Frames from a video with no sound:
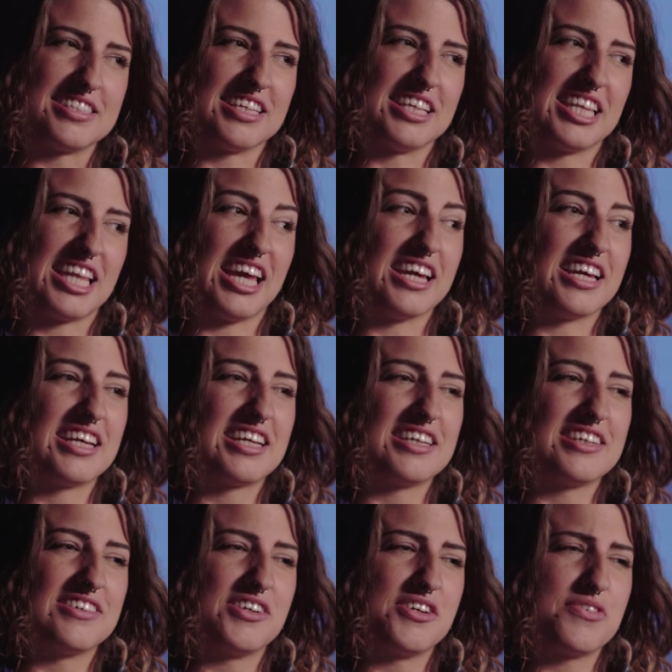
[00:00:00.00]
Does it like
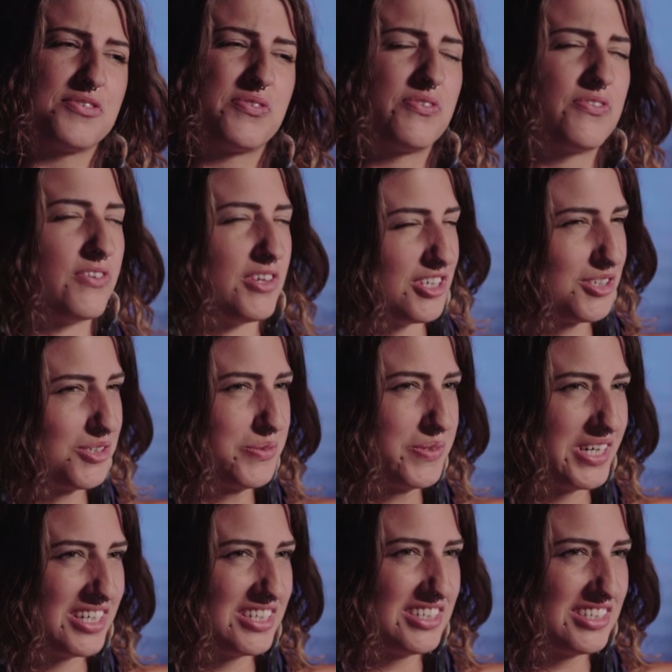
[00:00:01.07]
feel
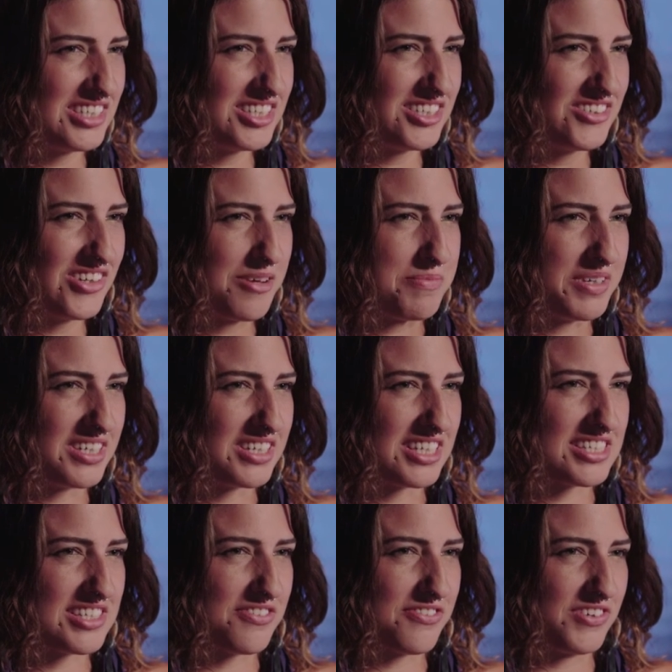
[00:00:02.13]
weird to you? I mean,
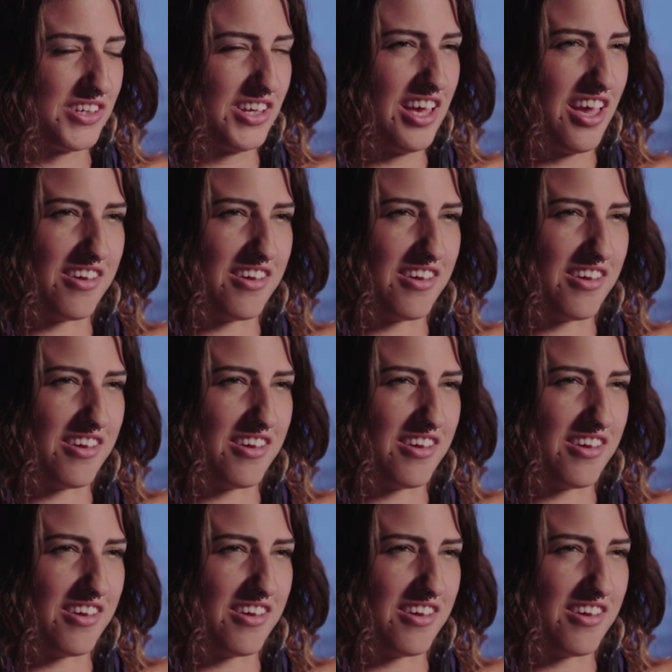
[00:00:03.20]
does it feel